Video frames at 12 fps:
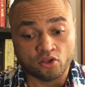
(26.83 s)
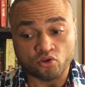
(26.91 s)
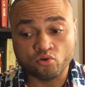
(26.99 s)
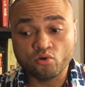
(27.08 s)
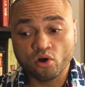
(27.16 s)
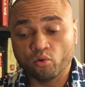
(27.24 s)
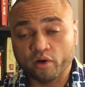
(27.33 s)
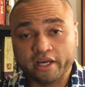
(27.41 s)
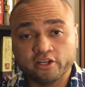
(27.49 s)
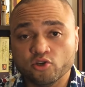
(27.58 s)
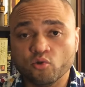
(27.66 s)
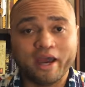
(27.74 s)
You go
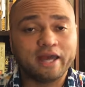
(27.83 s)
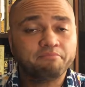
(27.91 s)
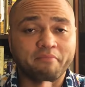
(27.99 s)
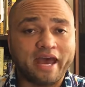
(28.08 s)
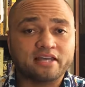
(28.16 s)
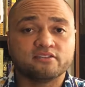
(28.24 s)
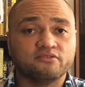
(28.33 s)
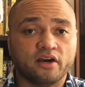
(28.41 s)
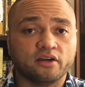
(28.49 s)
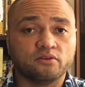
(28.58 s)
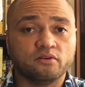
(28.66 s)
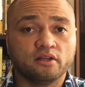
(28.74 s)
in, you add massive
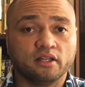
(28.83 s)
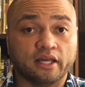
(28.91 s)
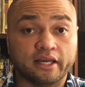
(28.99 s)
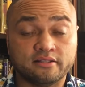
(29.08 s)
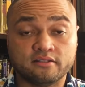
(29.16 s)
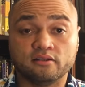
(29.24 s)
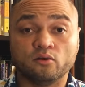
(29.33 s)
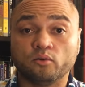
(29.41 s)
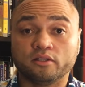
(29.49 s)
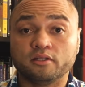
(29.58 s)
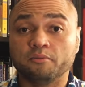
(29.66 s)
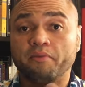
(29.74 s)
value to clients, and they're
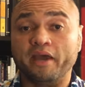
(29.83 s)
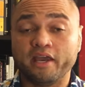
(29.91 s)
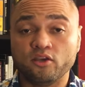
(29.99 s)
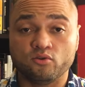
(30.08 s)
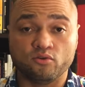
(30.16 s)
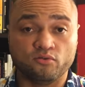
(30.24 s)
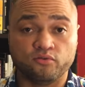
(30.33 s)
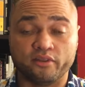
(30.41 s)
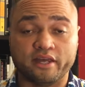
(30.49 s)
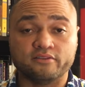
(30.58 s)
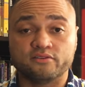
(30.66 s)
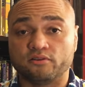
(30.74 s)
willing to pay you for
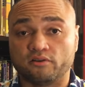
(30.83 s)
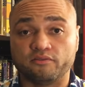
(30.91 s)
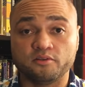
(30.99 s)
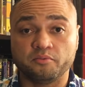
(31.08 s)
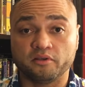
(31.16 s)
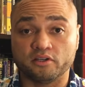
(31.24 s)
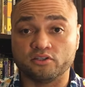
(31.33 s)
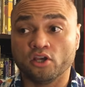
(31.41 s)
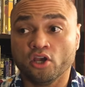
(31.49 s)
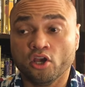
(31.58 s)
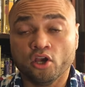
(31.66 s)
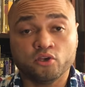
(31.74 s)
that service because
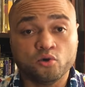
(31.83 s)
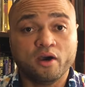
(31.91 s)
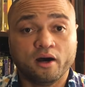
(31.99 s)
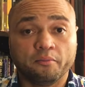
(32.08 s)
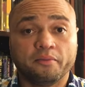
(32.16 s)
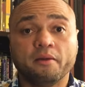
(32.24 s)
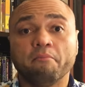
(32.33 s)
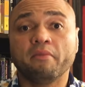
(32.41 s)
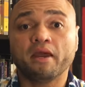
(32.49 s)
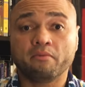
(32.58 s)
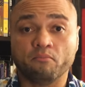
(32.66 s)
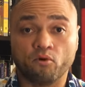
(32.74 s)
you help them
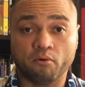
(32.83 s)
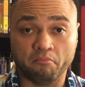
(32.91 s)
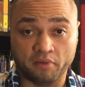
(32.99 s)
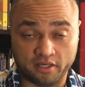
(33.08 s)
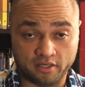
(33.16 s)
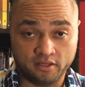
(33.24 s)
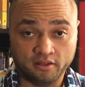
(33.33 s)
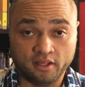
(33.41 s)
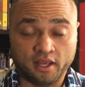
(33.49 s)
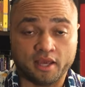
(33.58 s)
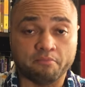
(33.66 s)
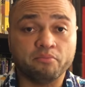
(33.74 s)
make more money
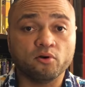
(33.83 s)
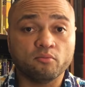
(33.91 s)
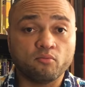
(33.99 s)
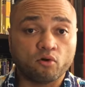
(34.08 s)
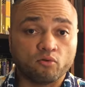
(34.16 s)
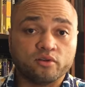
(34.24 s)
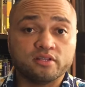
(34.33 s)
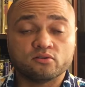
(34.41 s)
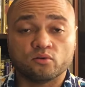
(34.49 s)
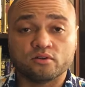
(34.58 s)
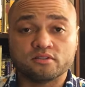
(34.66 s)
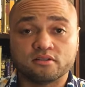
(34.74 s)
and build more
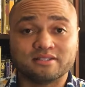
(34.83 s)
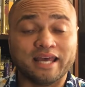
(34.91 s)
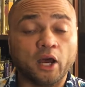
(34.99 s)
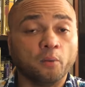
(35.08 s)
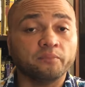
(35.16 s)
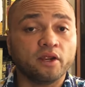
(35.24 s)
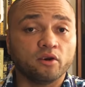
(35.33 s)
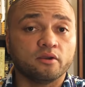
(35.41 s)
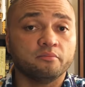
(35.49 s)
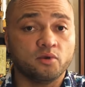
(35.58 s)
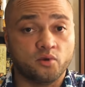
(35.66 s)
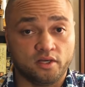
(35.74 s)
resources to help their
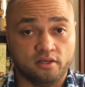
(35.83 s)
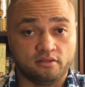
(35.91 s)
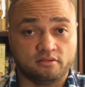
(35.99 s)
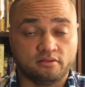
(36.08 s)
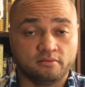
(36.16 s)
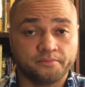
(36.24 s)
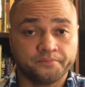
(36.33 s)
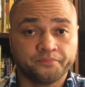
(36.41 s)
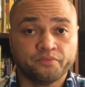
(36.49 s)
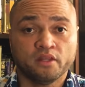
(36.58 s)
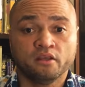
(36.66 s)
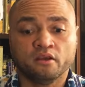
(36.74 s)
communities,
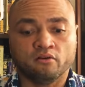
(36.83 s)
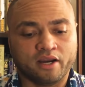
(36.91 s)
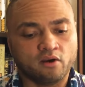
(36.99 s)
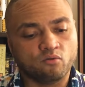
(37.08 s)
right?